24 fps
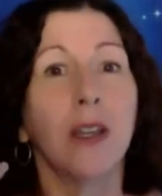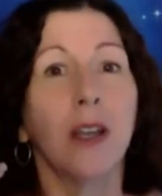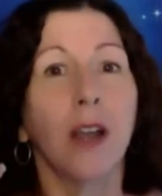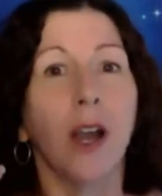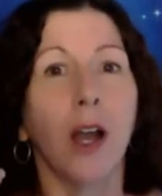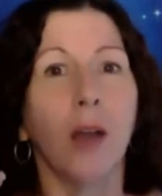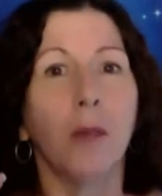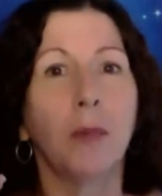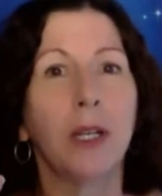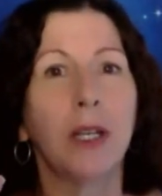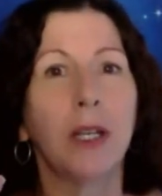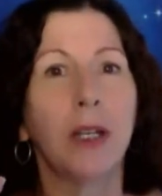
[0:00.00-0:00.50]

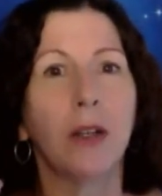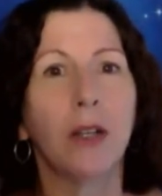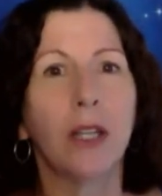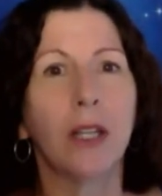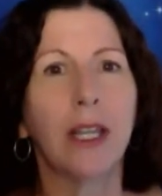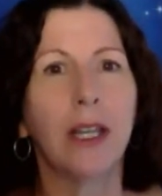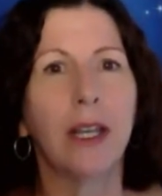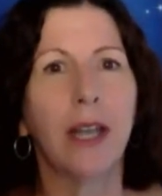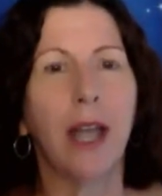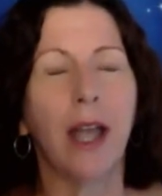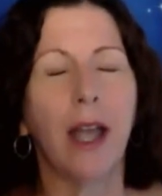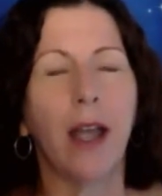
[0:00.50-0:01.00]
I'd be
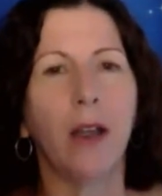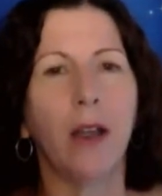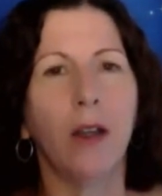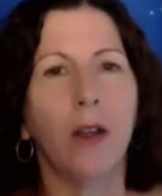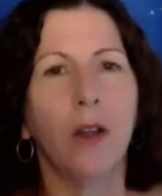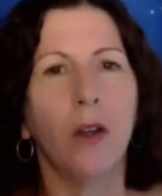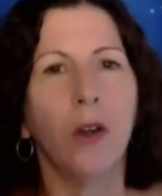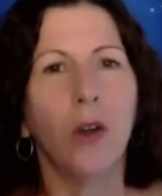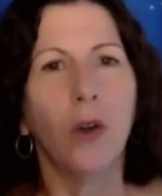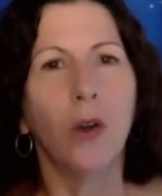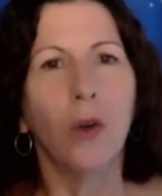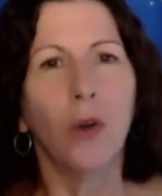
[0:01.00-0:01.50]
looking at
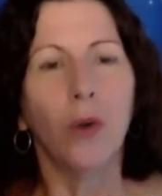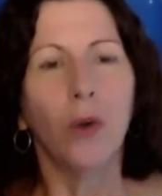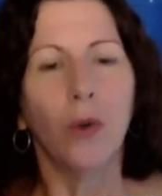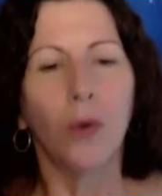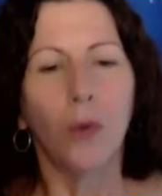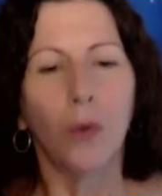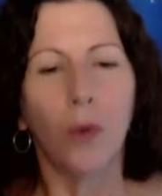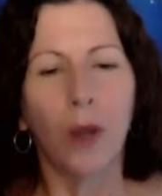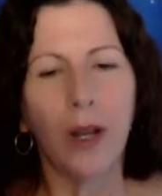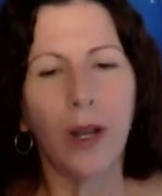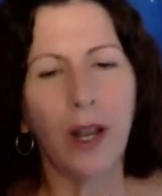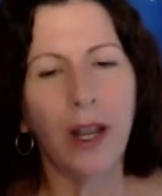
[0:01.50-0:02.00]

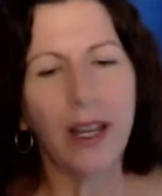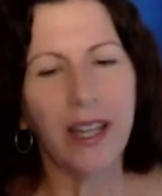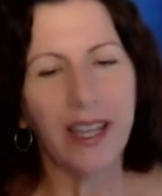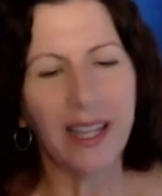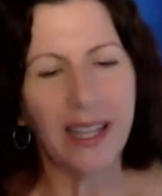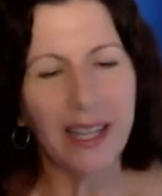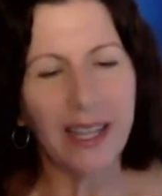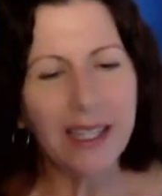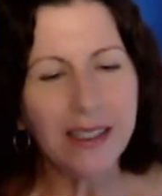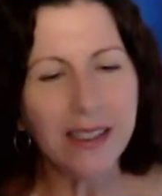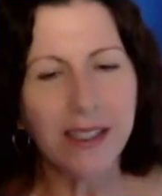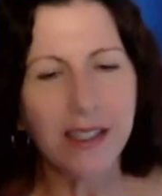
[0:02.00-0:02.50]
when I
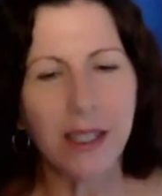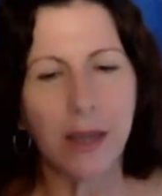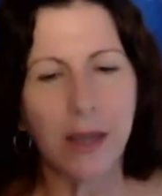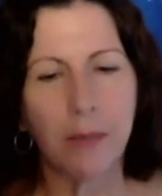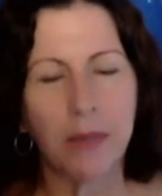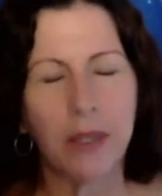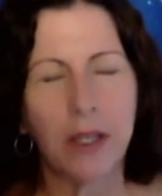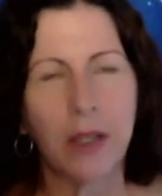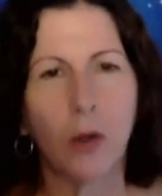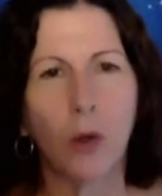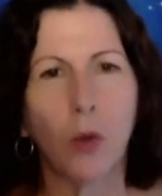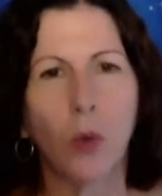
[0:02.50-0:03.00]
eat
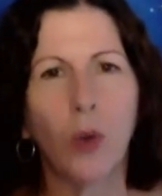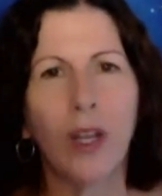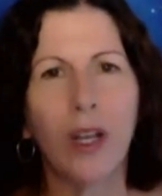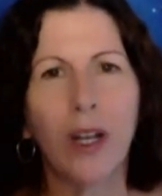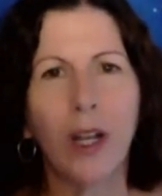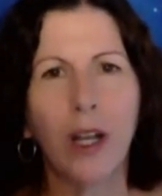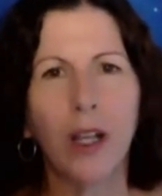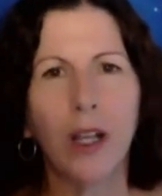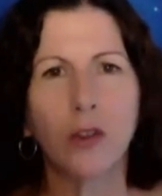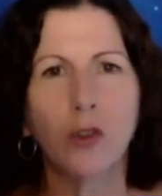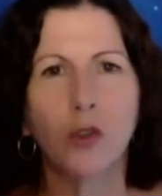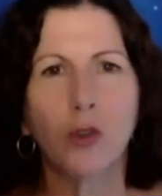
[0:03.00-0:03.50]
something or when
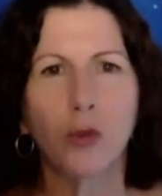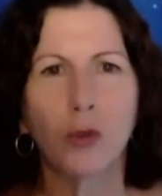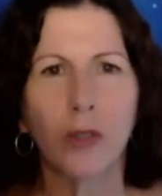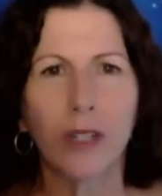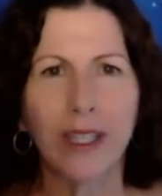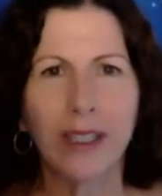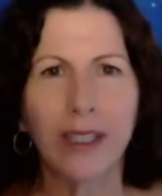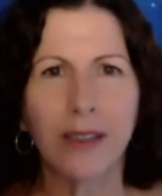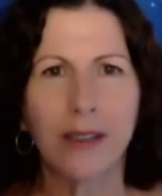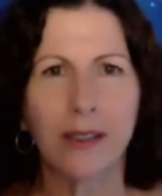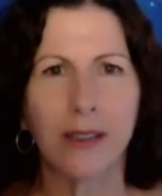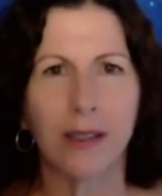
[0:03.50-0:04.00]
I
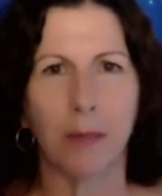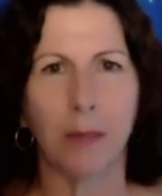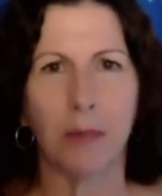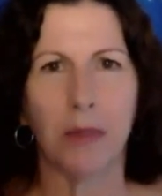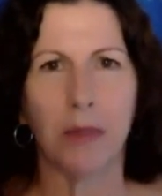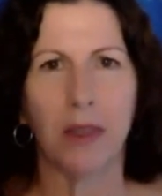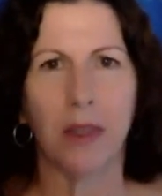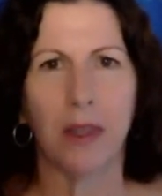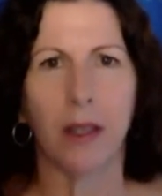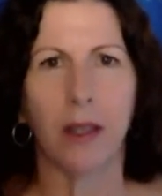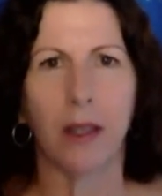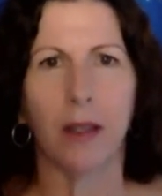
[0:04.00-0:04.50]
drink
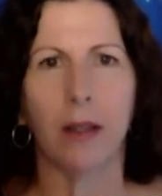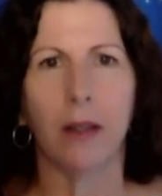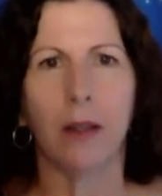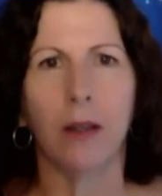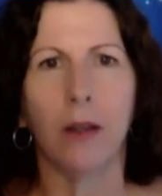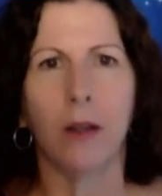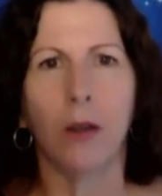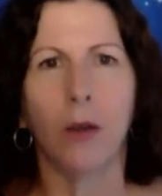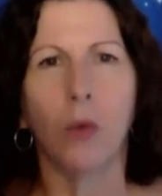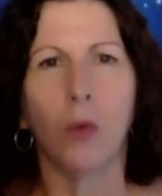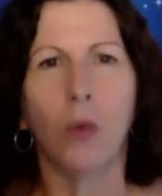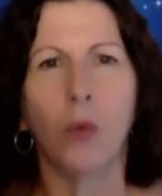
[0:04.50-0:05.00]
something,
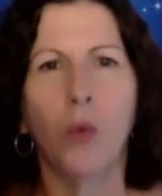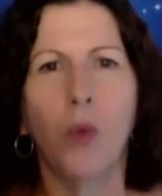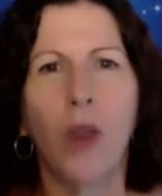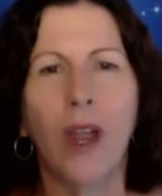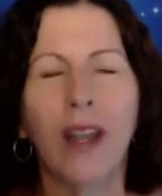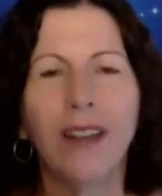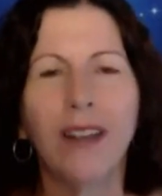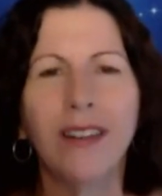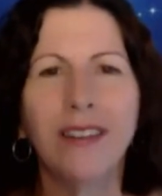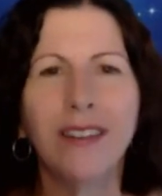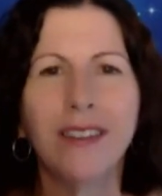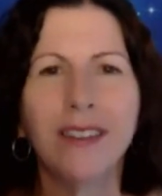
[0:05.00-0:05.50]

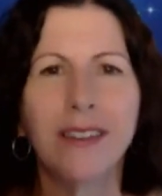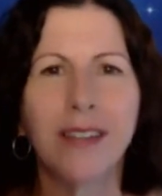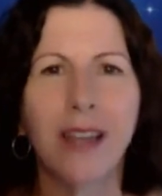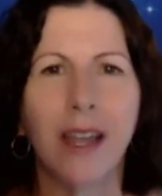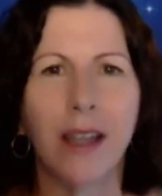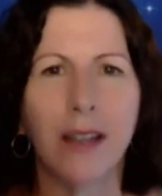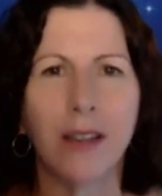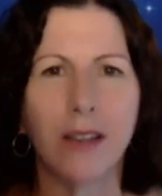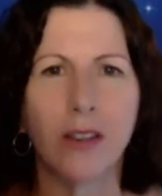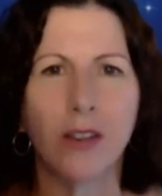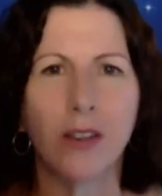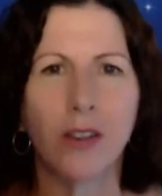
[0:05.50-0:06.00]
when does
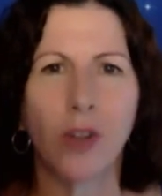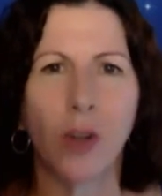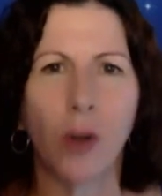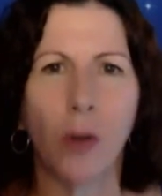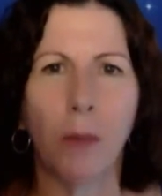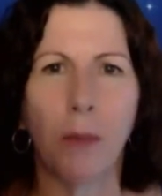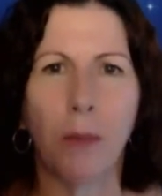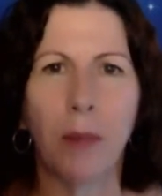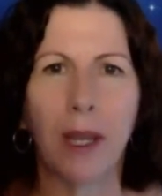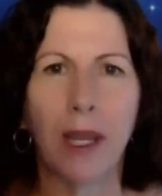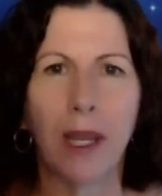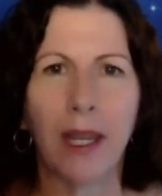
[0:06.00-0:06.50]
that
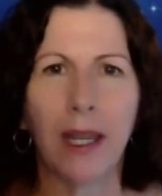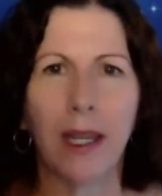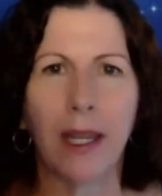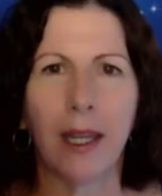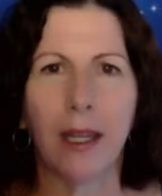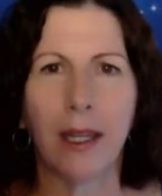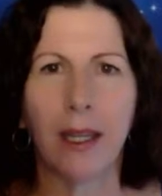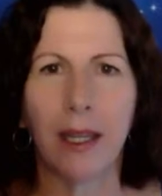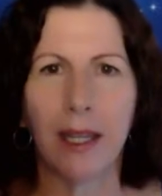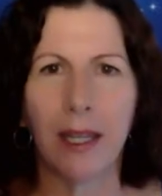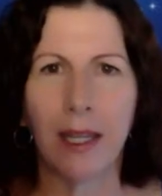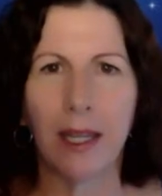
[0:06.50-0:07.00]
stop
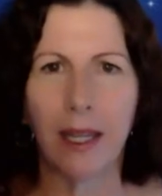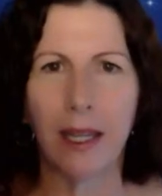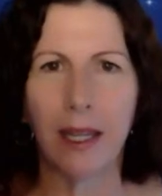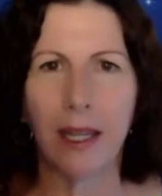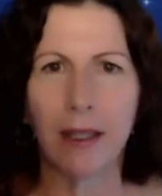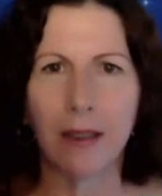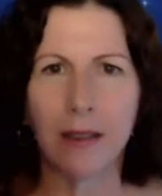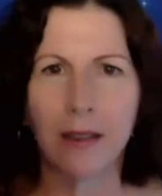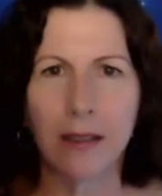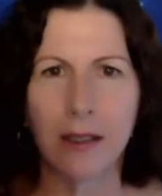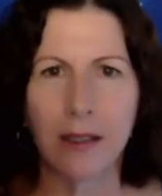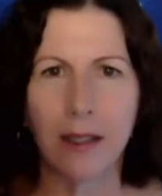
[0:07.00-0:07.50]
being
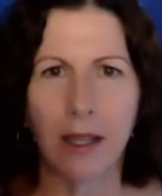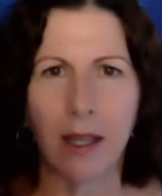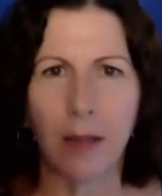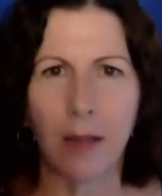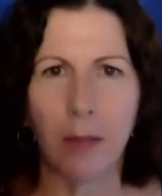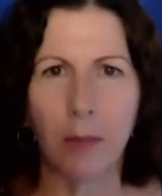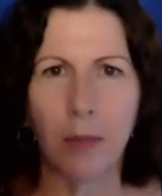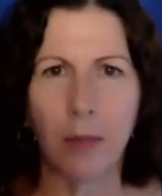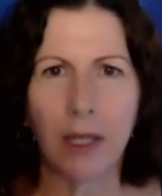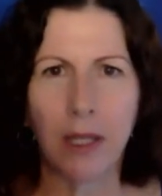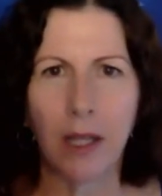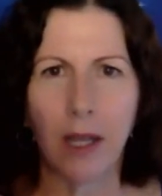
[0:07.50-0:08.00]
it
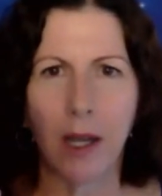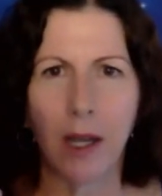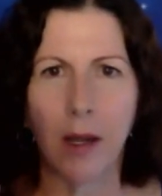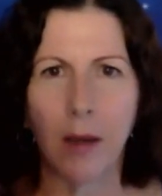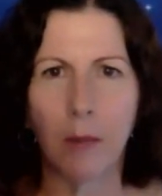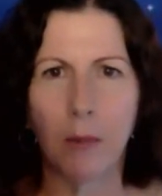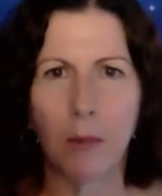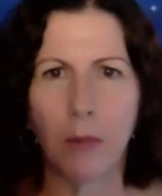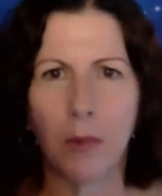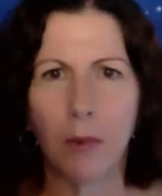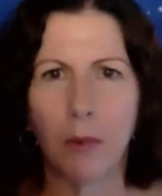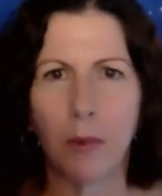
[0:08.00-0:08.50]
and
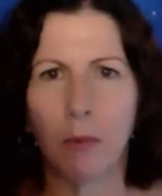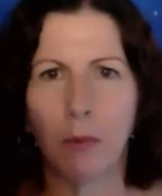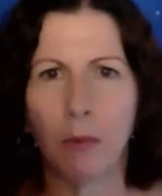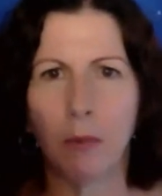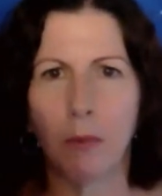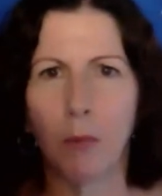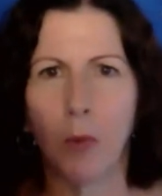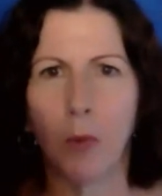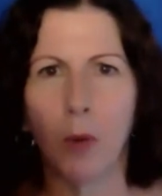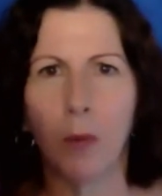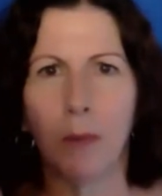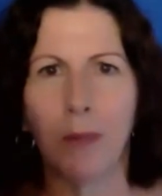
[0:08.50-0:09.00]
become
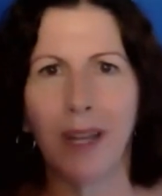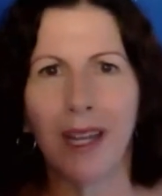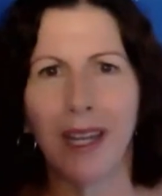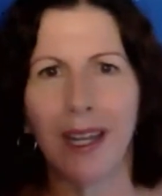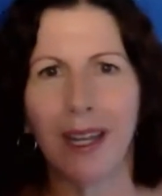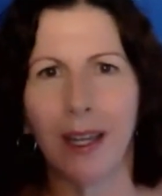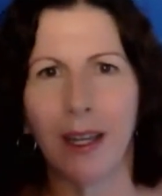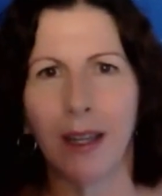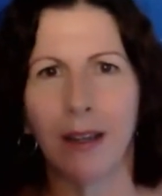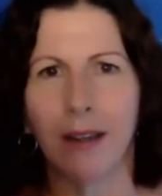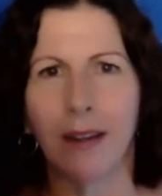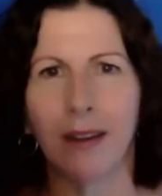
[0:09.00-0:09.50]
more
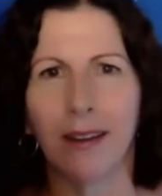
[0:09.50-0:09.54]
me?